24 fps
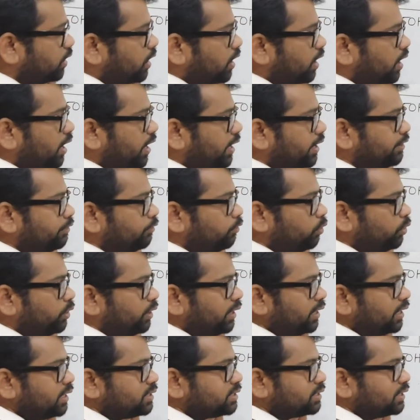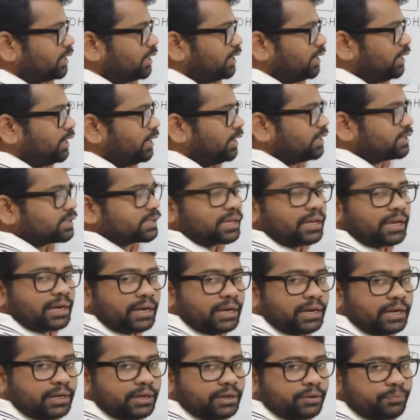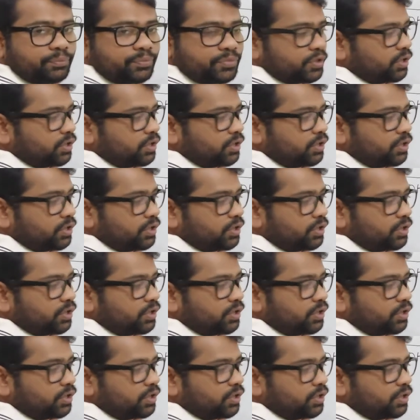high voltage, less current.